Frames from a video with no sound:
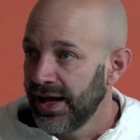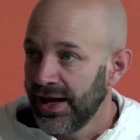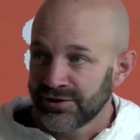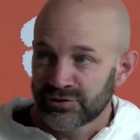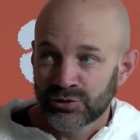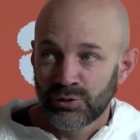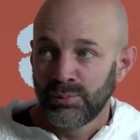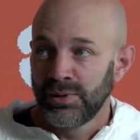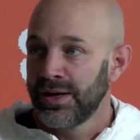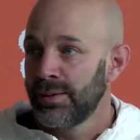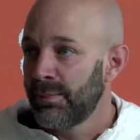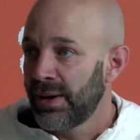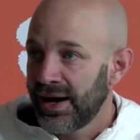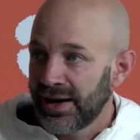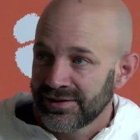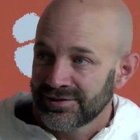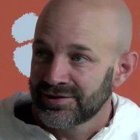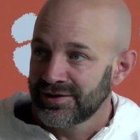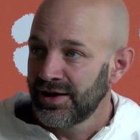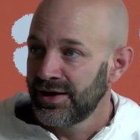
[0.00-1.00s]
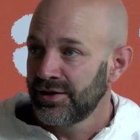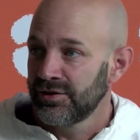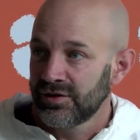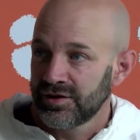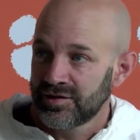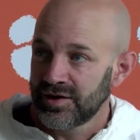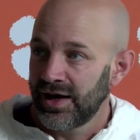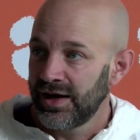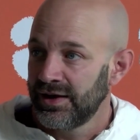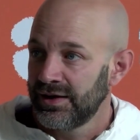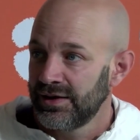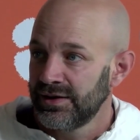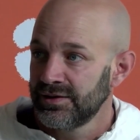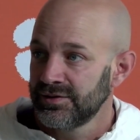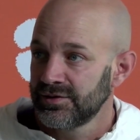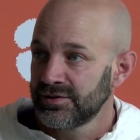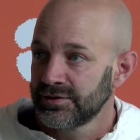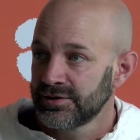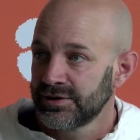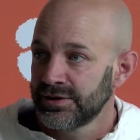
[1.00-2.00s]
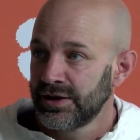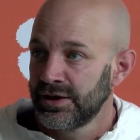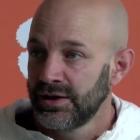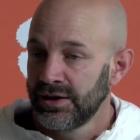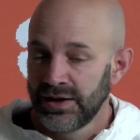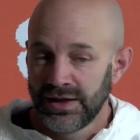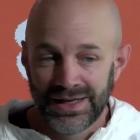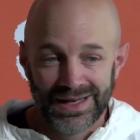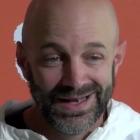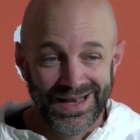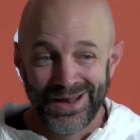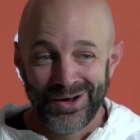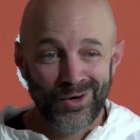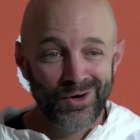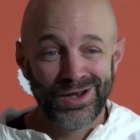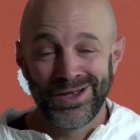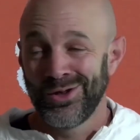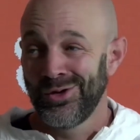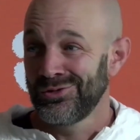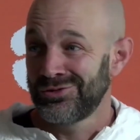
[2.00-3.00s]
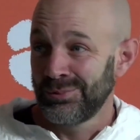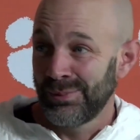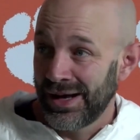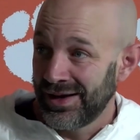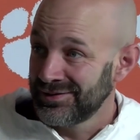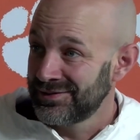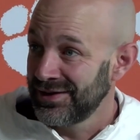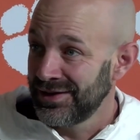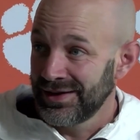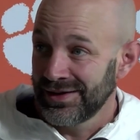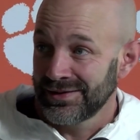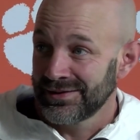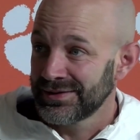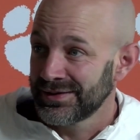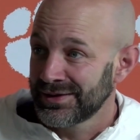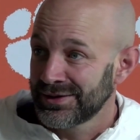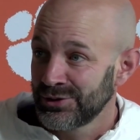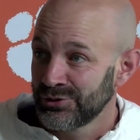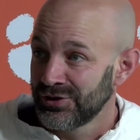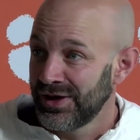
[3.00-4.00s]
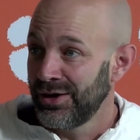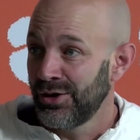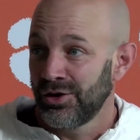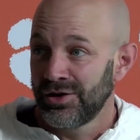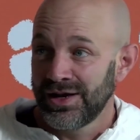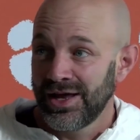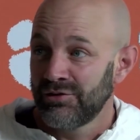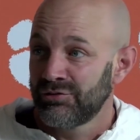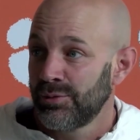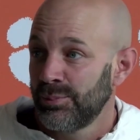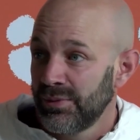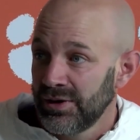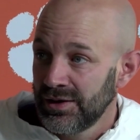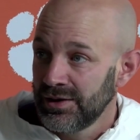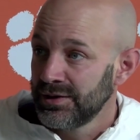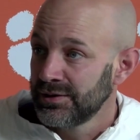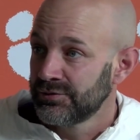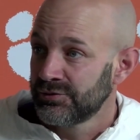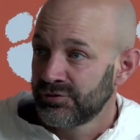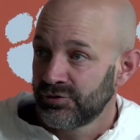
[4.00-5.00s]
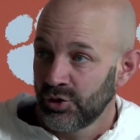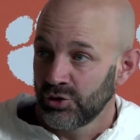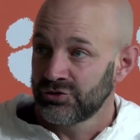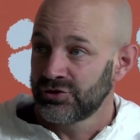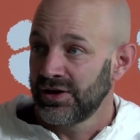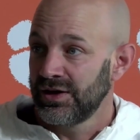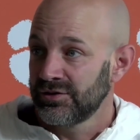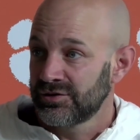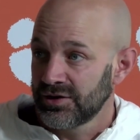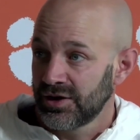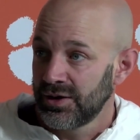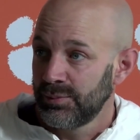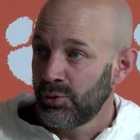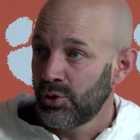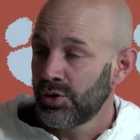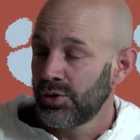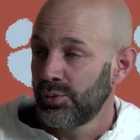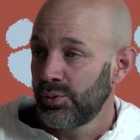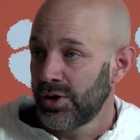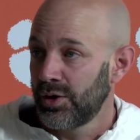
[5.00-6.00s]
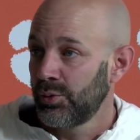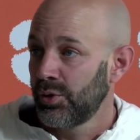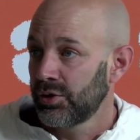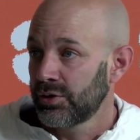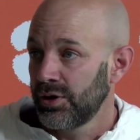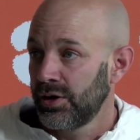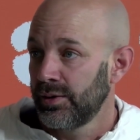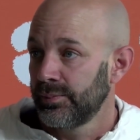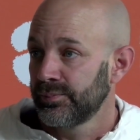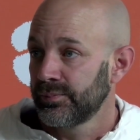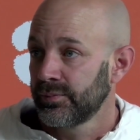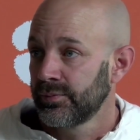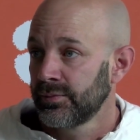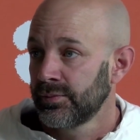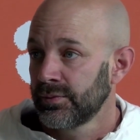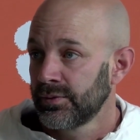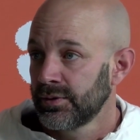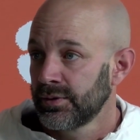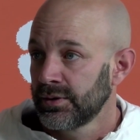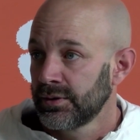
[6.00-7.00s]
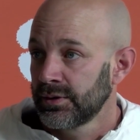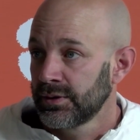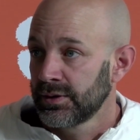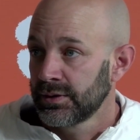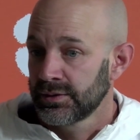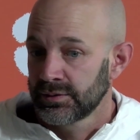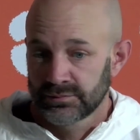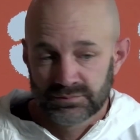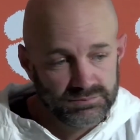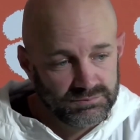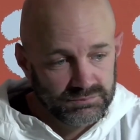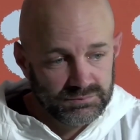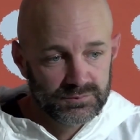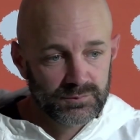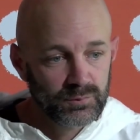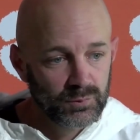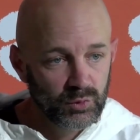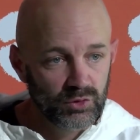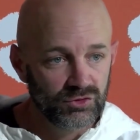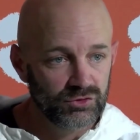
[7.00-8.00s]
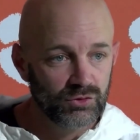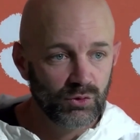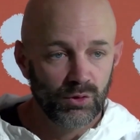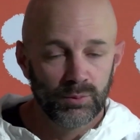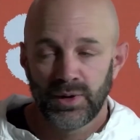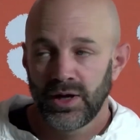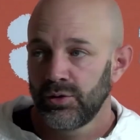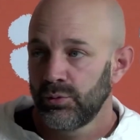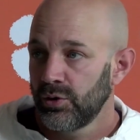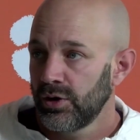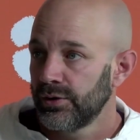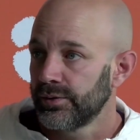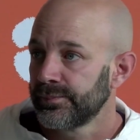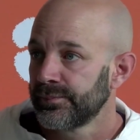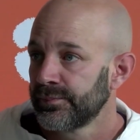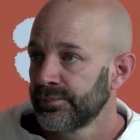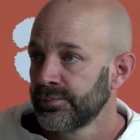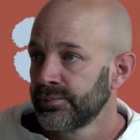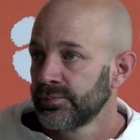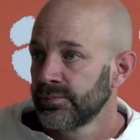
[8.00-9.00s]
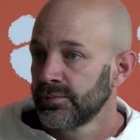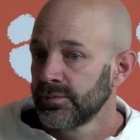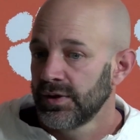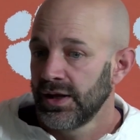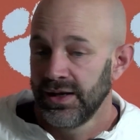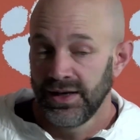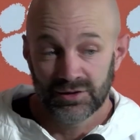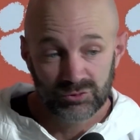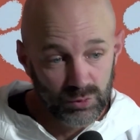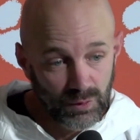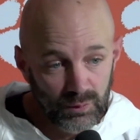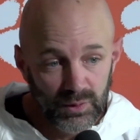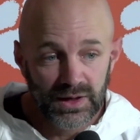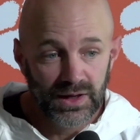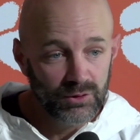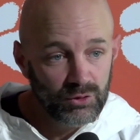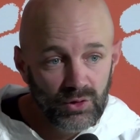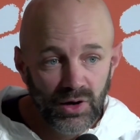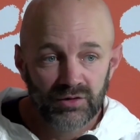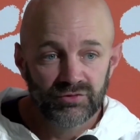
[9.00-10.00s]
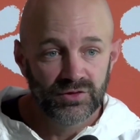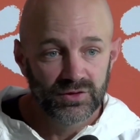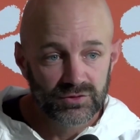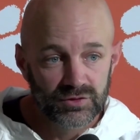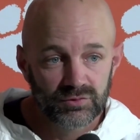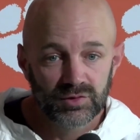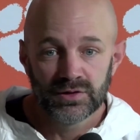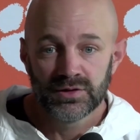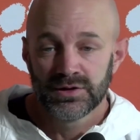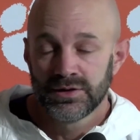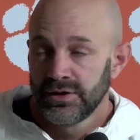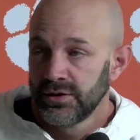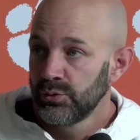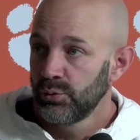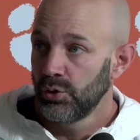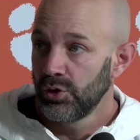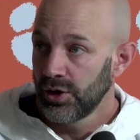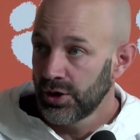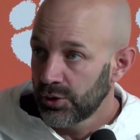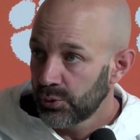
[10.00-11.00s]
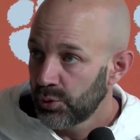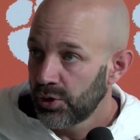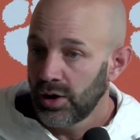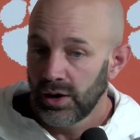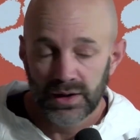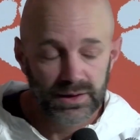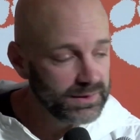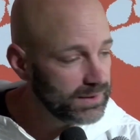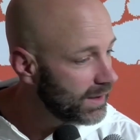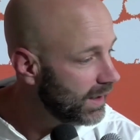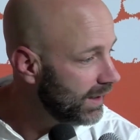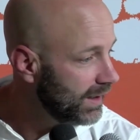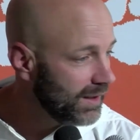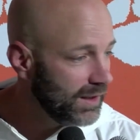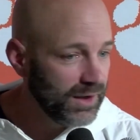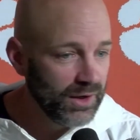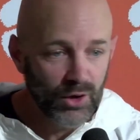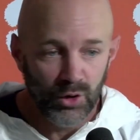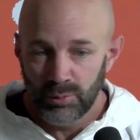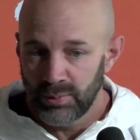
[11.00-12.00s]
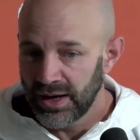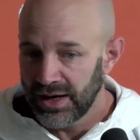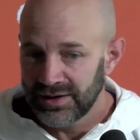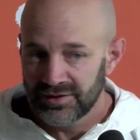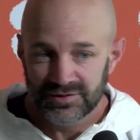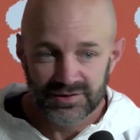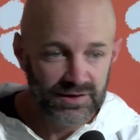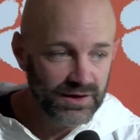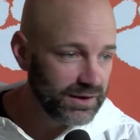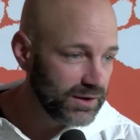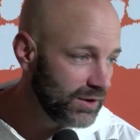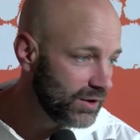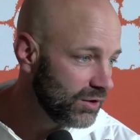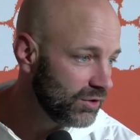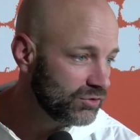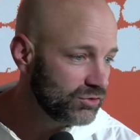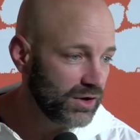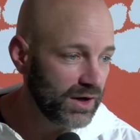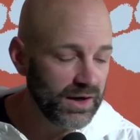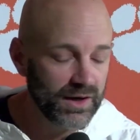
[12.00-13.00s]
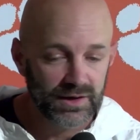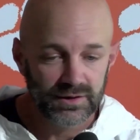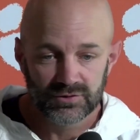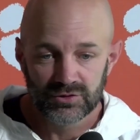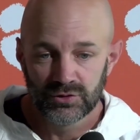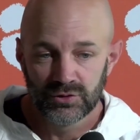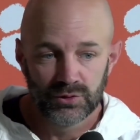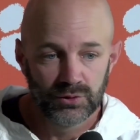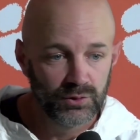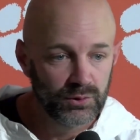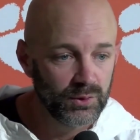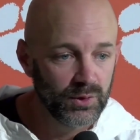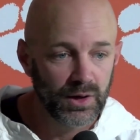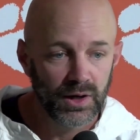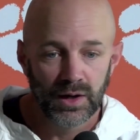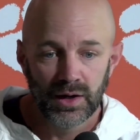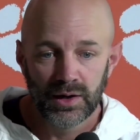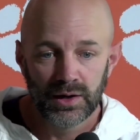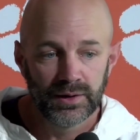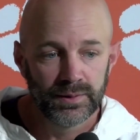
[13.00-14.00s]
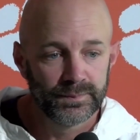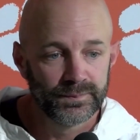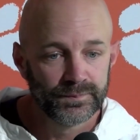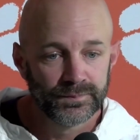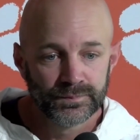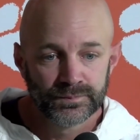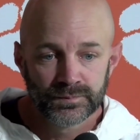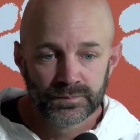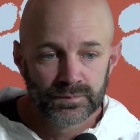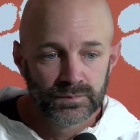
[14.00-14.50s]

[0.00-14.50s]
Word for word: that's going to be the mindset of the tight ends. And they already know it's mindset because they heard that from me first thing Sunday morning when I woke up. We're just going back to work. And that's what we got to do offensively. We're in a rut. Ain't nobody sitting here trying to um,